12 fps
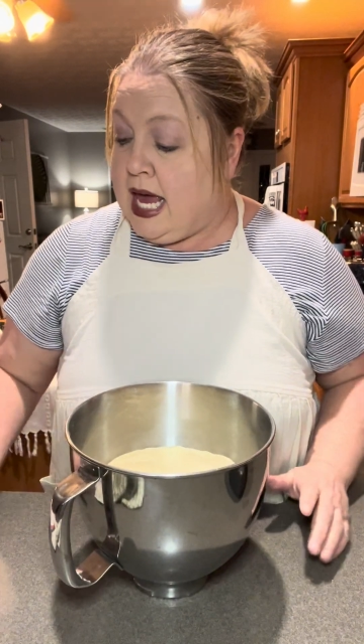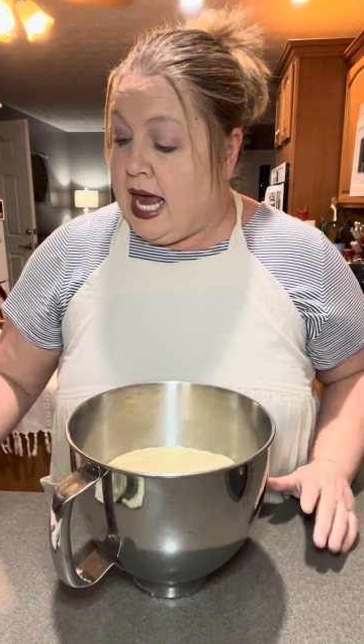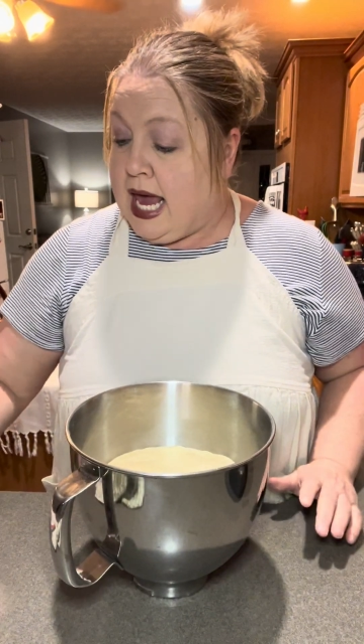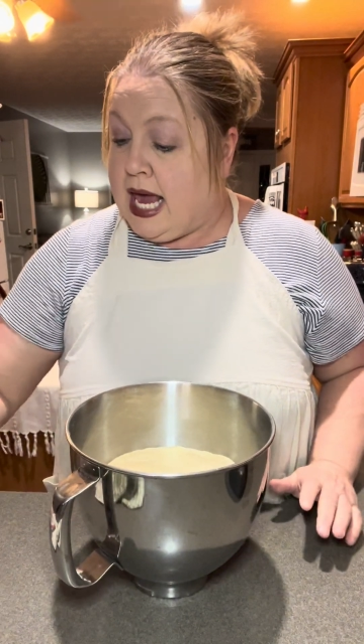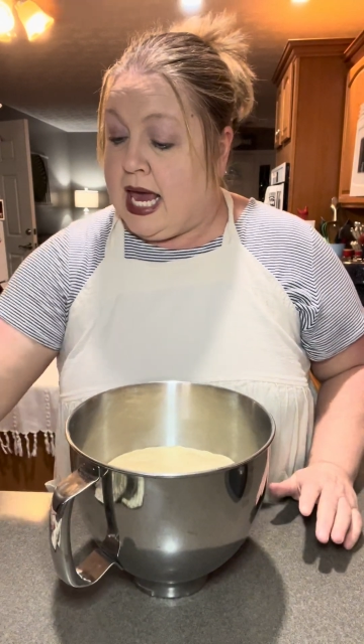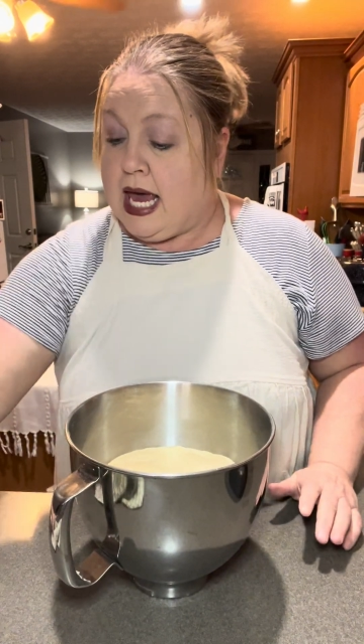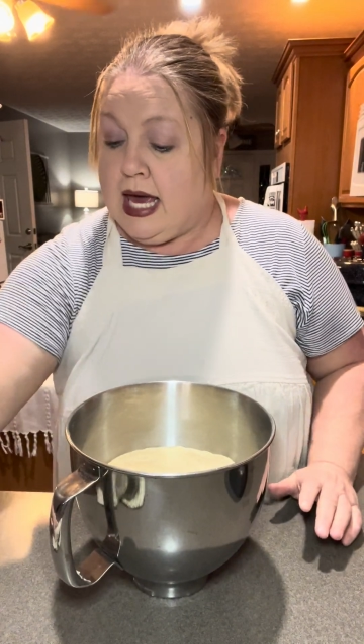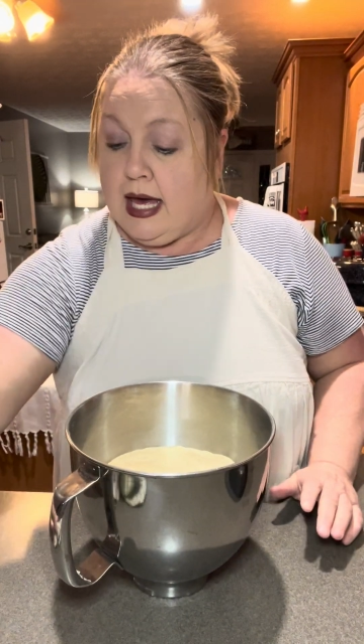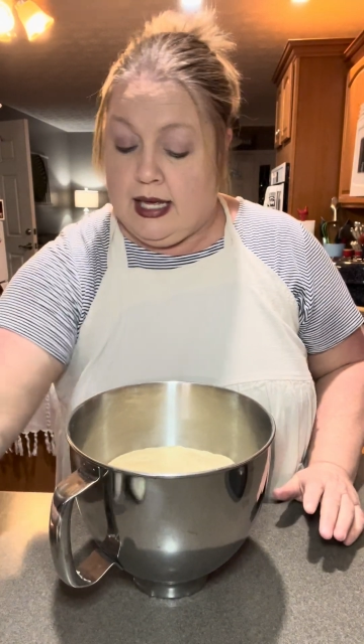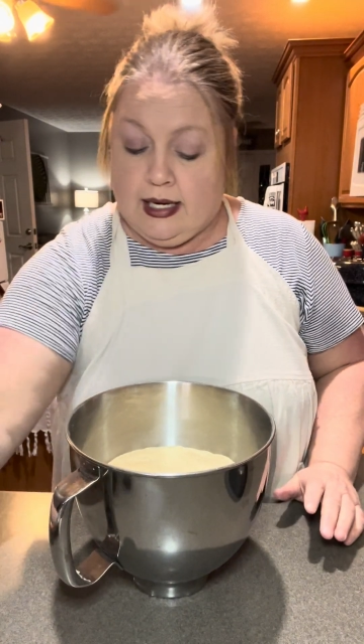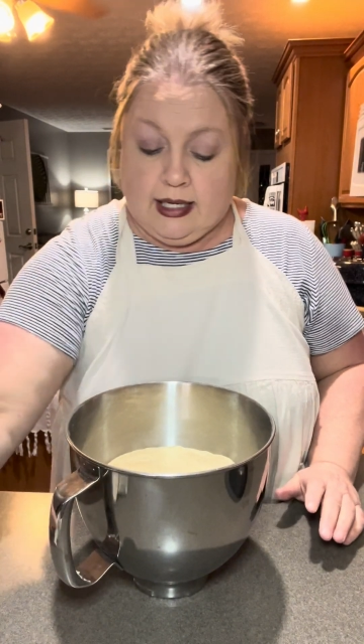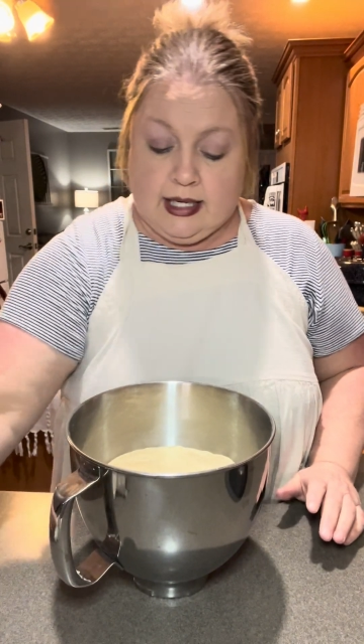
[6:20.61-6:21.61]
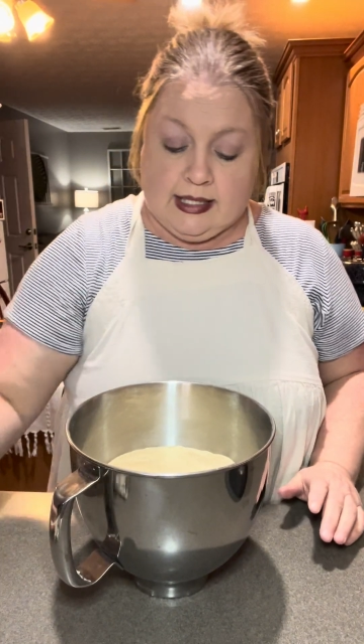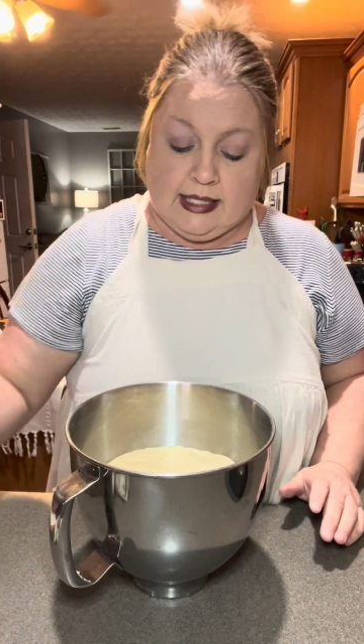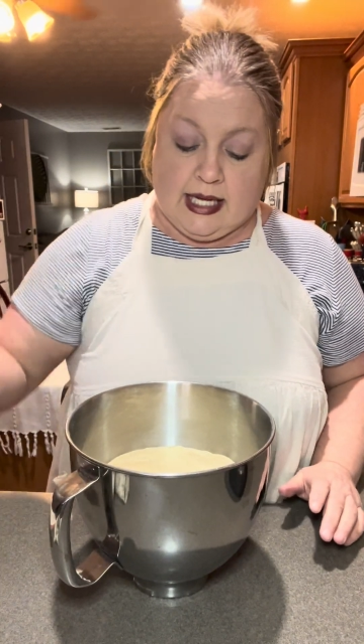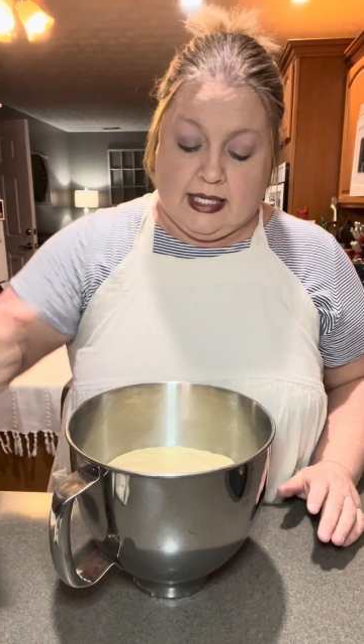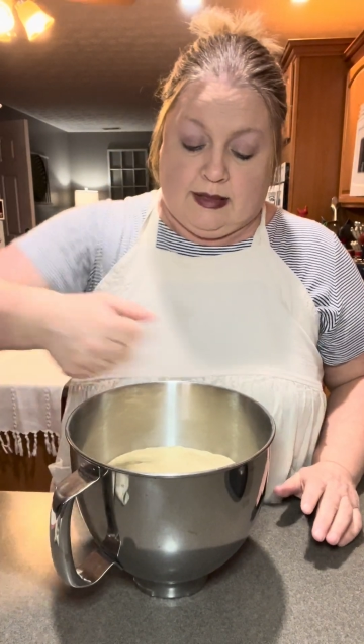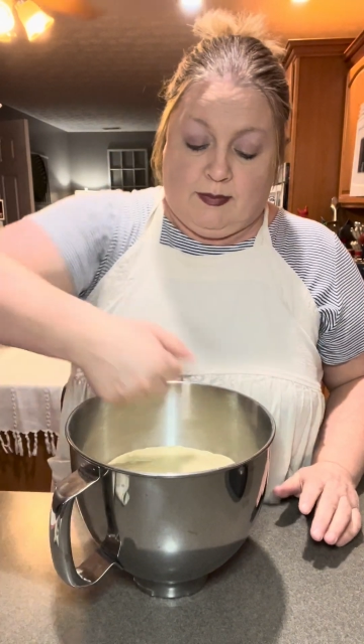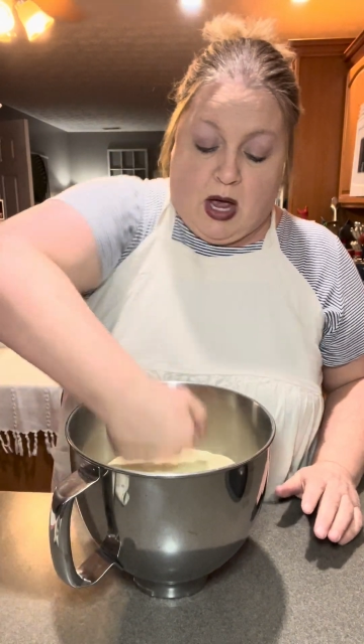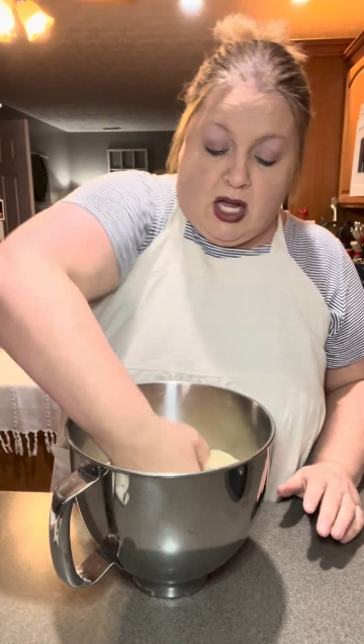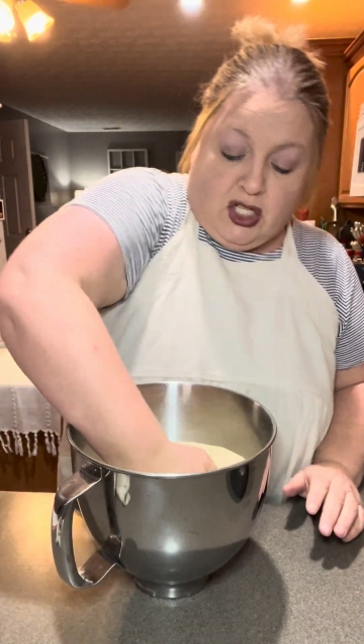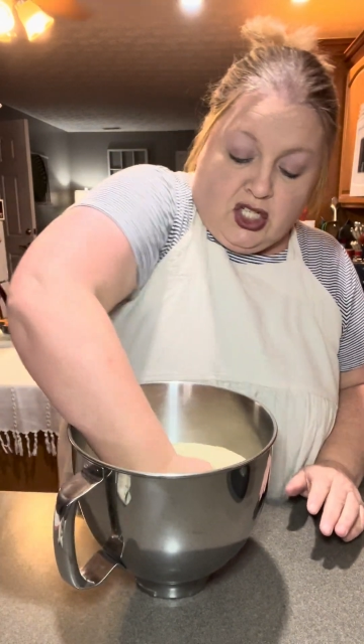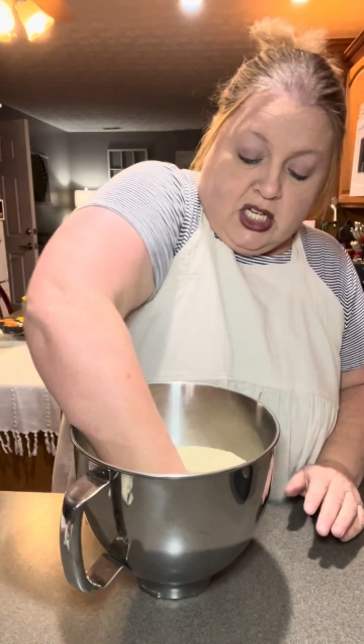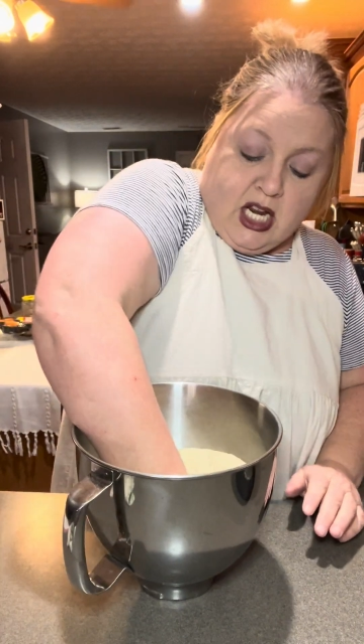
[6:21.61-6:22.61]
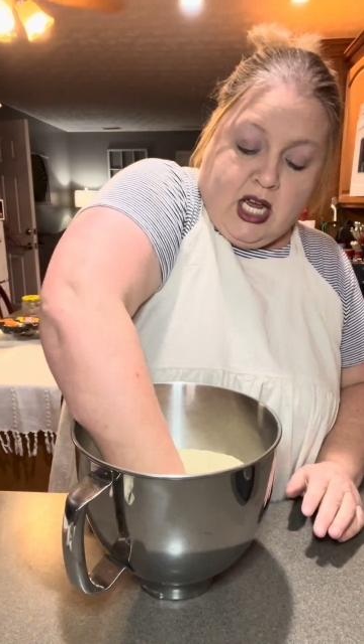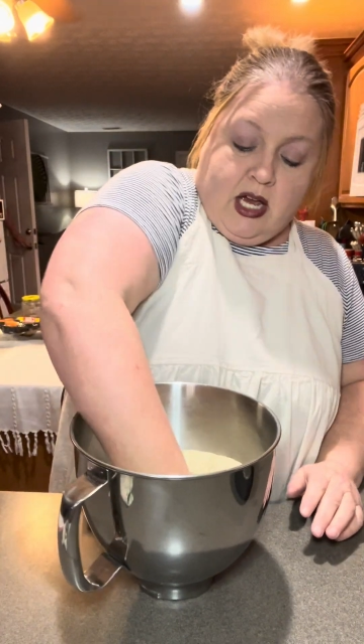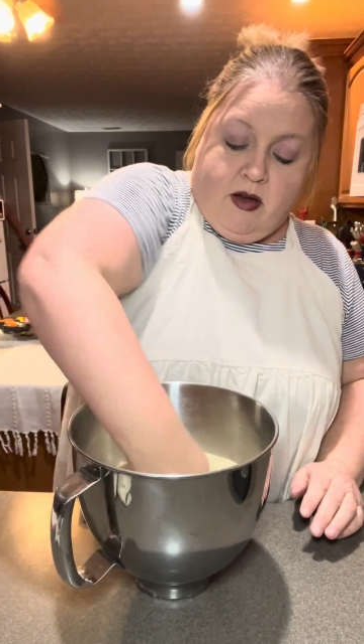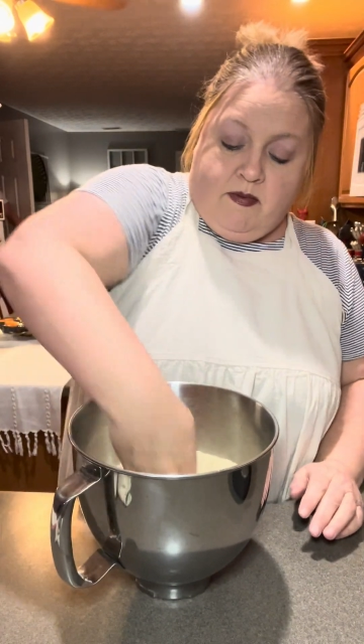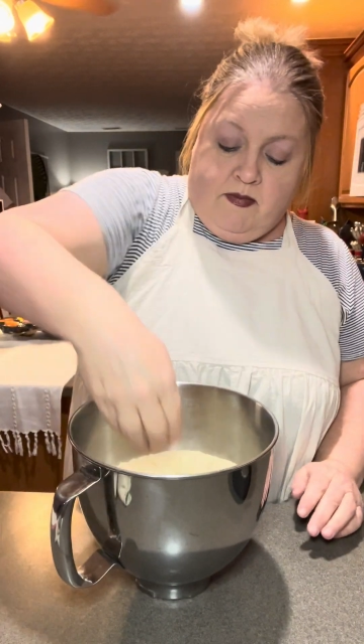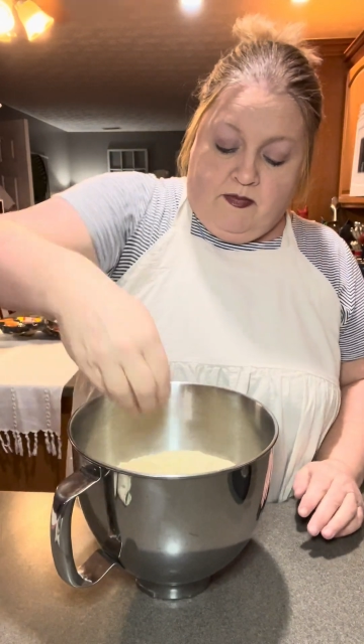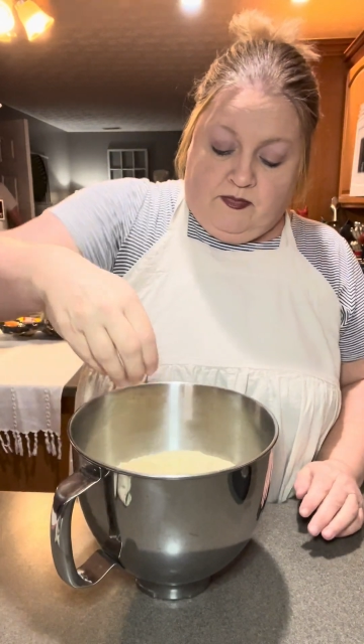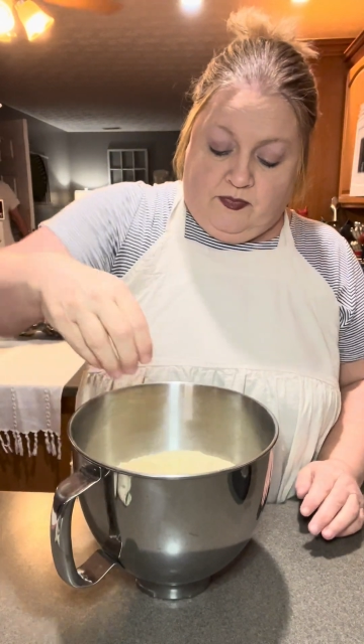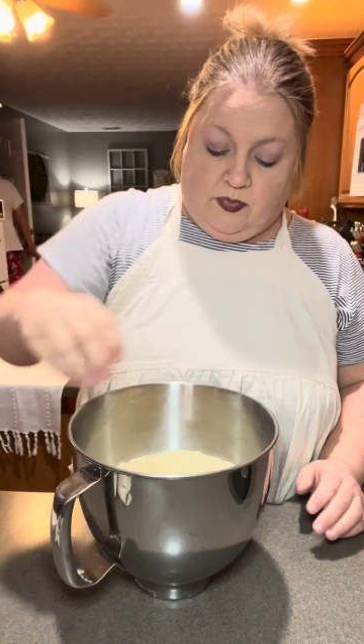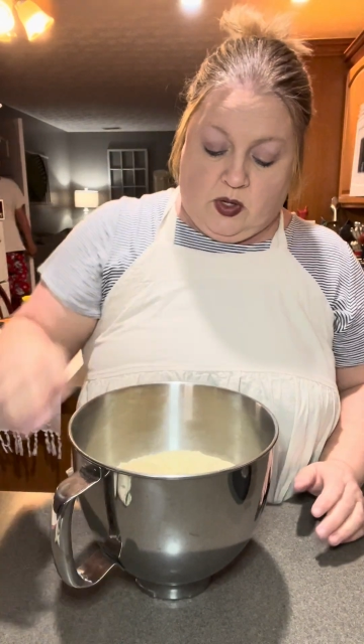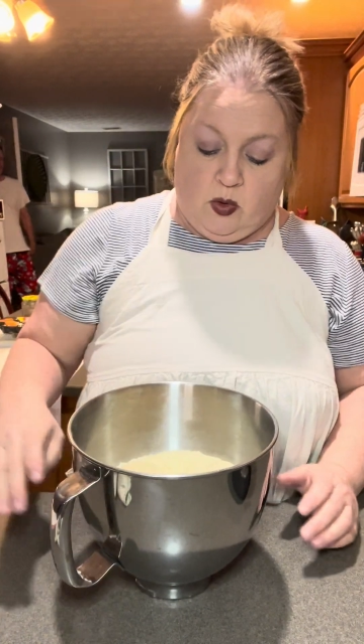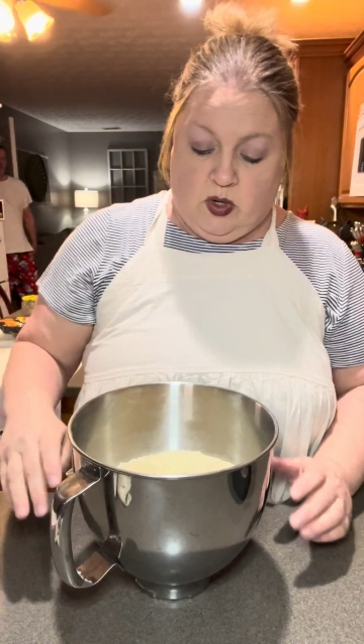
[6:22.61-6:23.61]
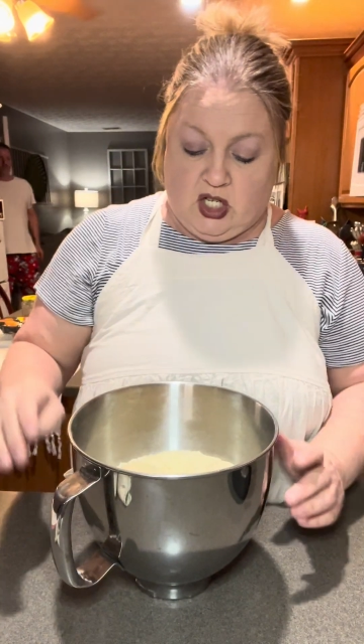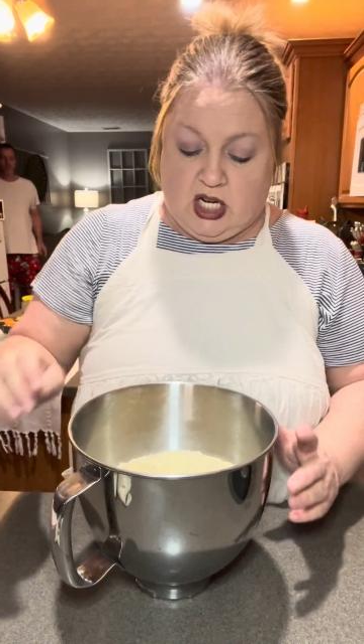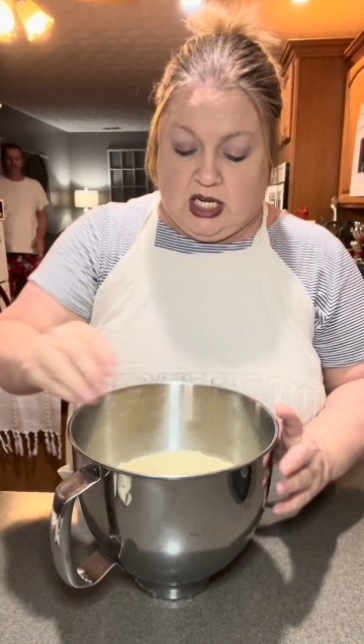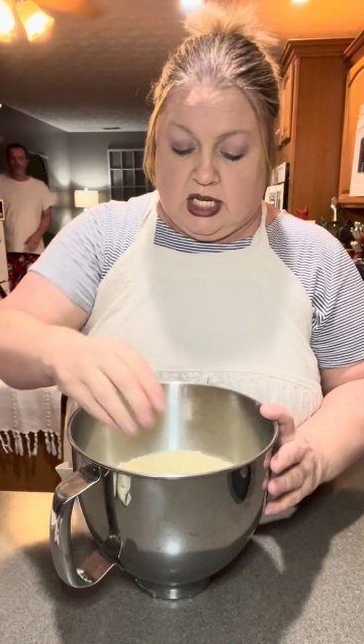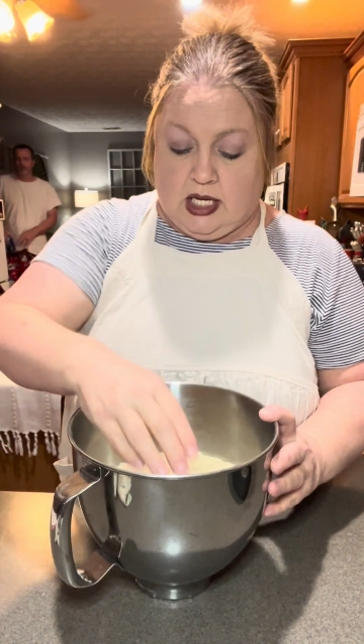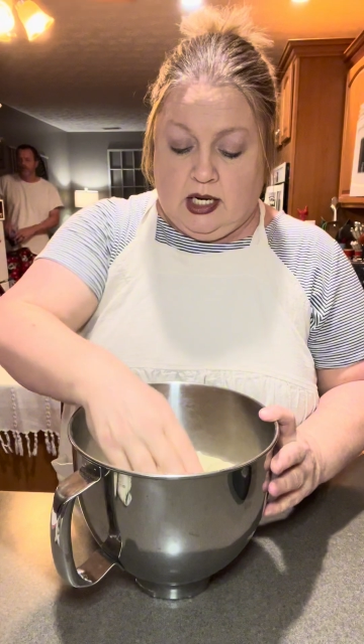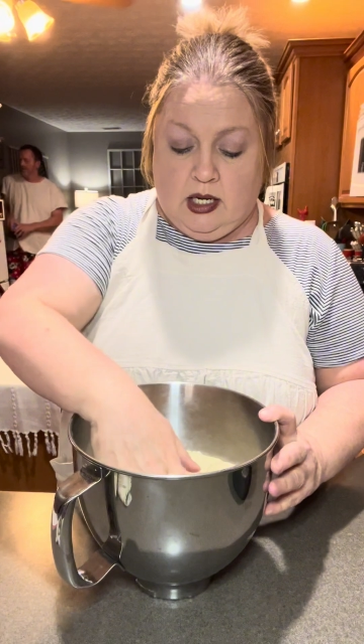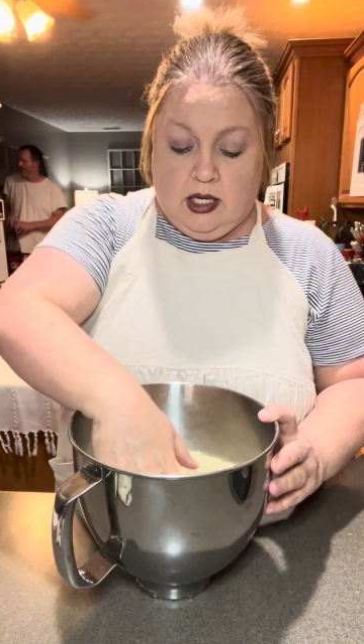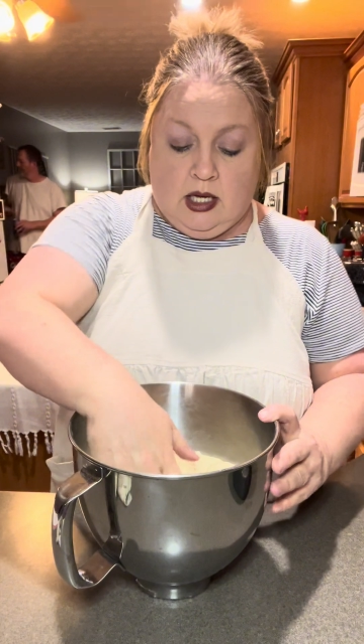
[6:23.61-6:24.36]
and it says punch it down, which I did.